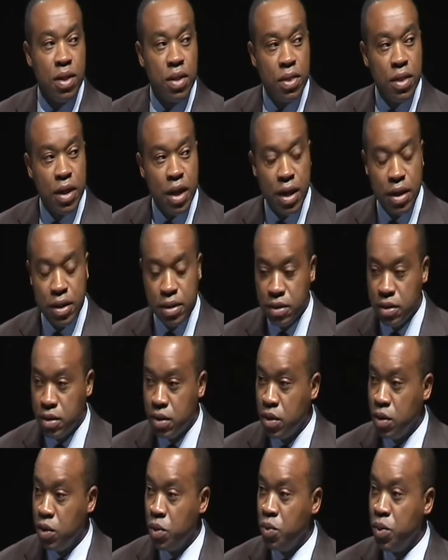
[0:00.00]
that
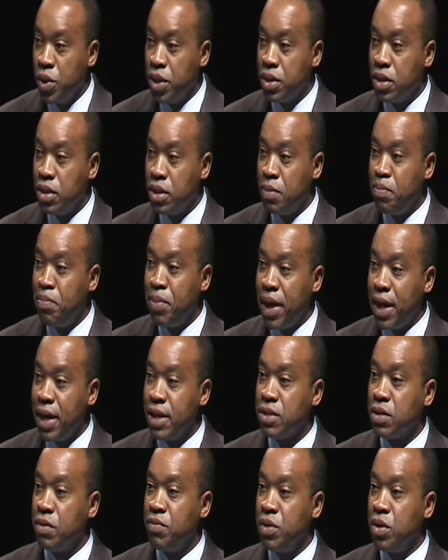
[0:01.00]
with the
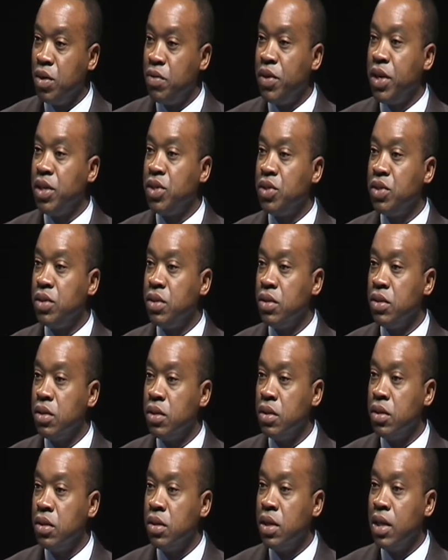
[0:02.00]
pace of innovation
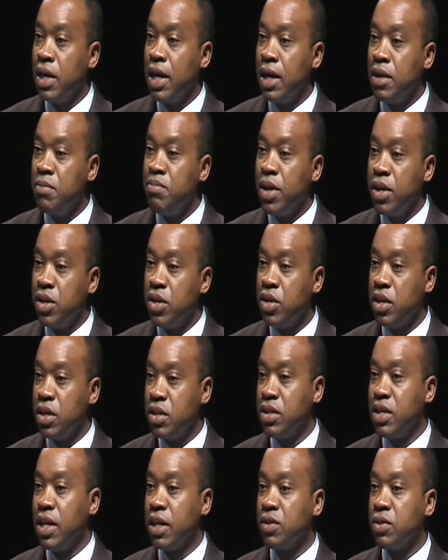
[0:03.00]
in many other
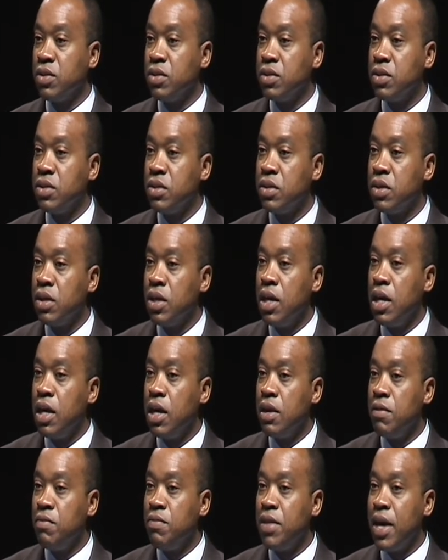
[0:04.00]
sectors,
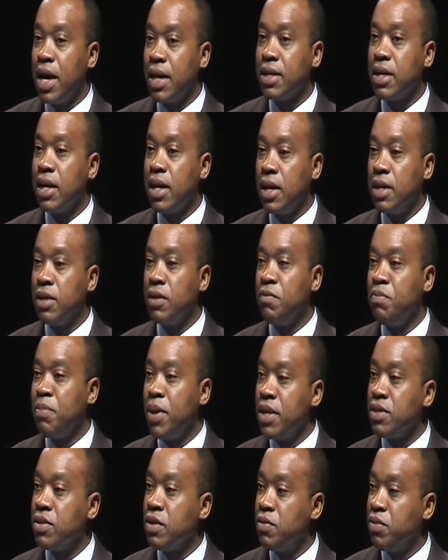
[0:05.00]
if that kind of
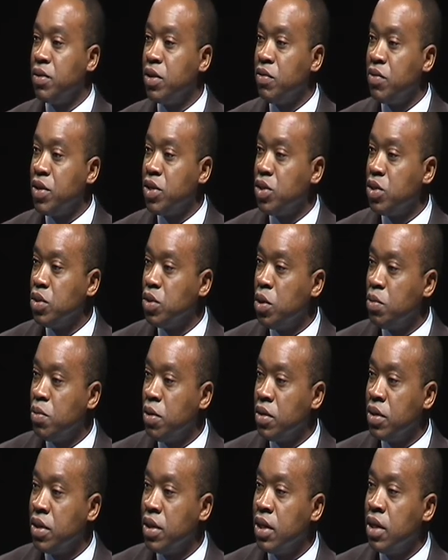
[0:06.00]
pace of innovation could
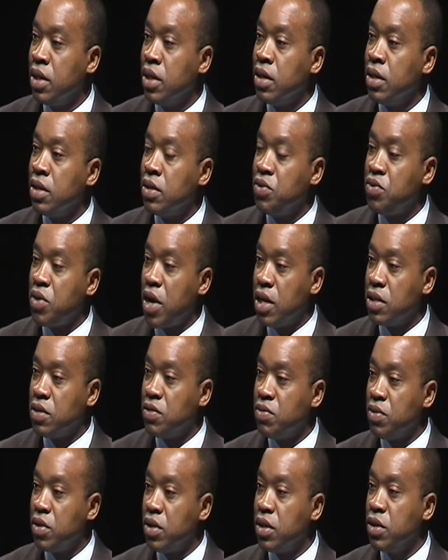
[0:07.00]
be
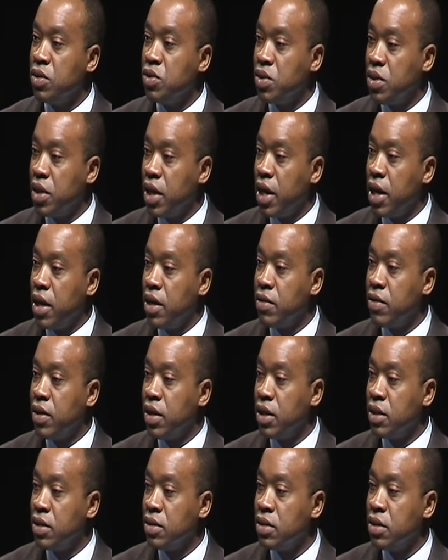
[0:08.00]
transferred into an
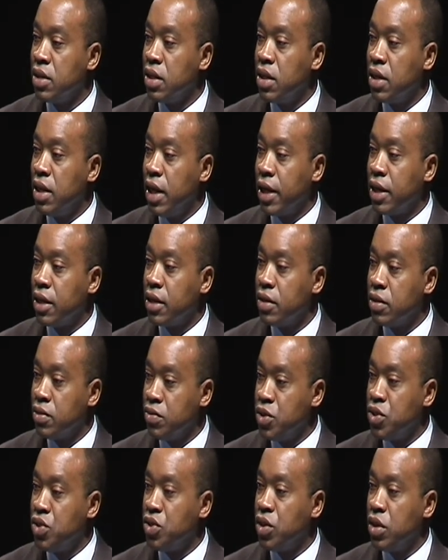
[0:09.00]
area like
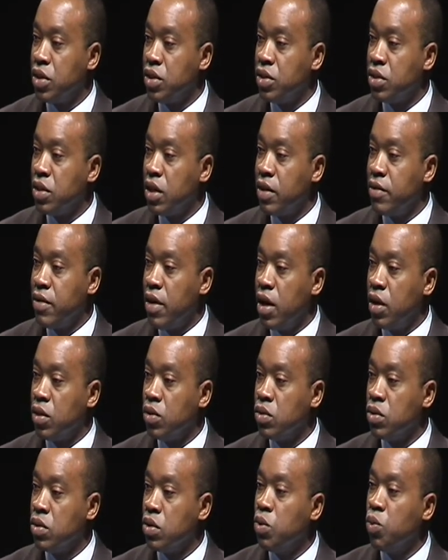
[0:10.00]
research around
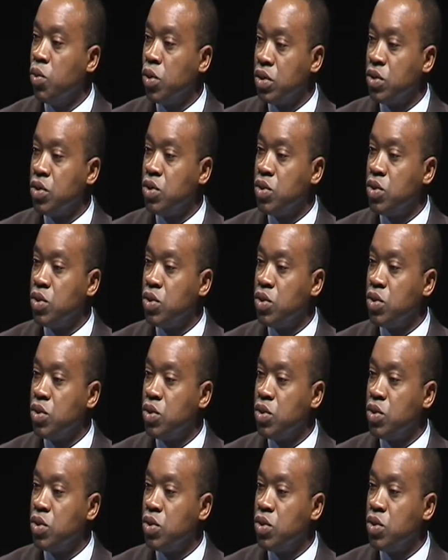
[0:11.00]
water